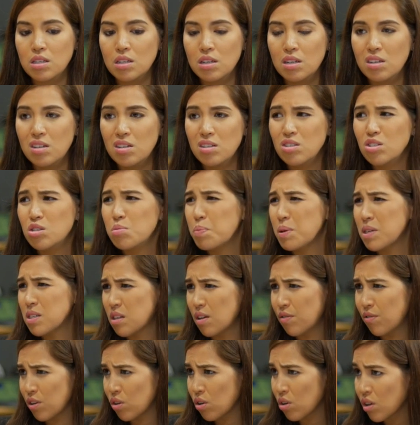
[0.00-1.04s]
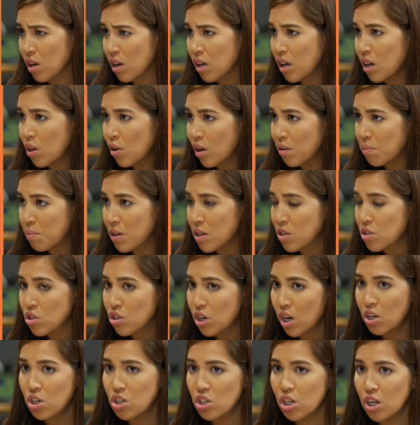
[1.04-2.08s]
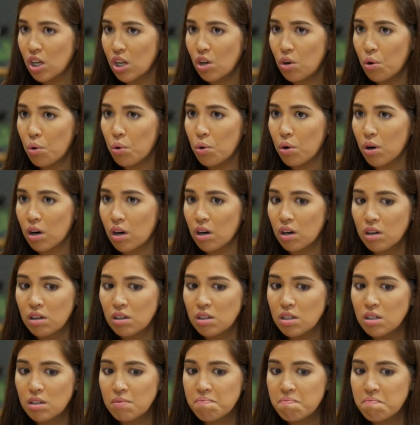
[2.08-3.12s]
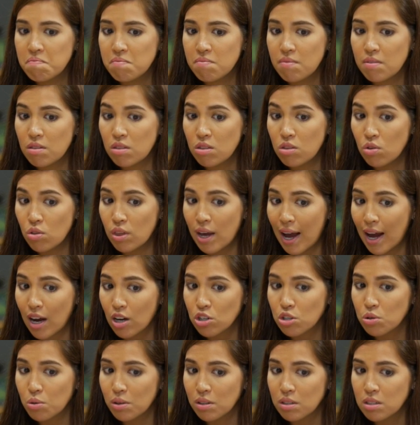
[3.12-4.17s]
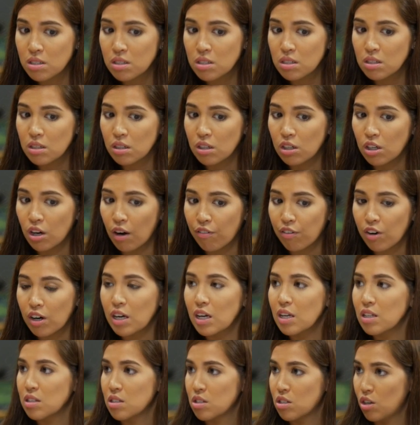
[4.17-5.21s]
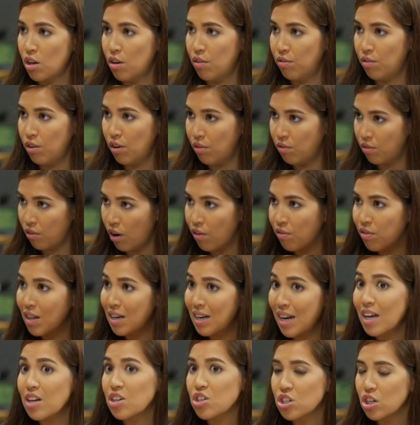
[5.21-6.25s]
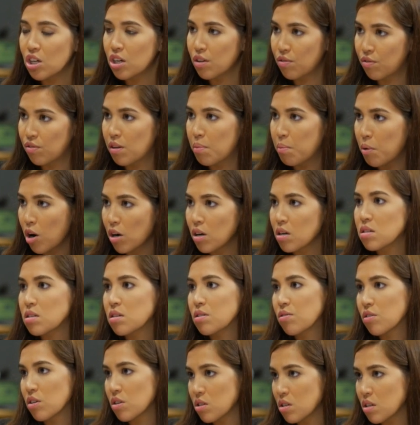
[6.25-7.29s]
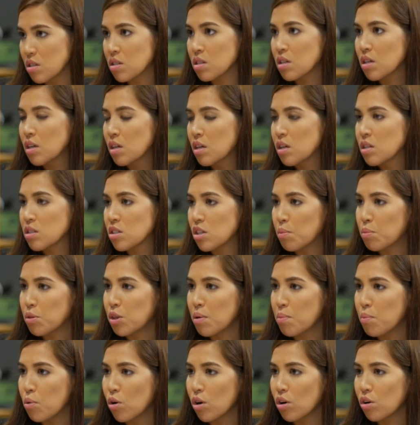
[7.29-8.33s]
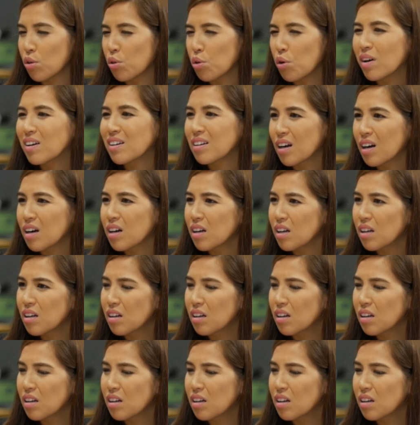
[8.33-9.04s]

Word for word: specific to the Aquino administration or to the actual governance of, of, of the nation, of democracy versus something more authoritarian?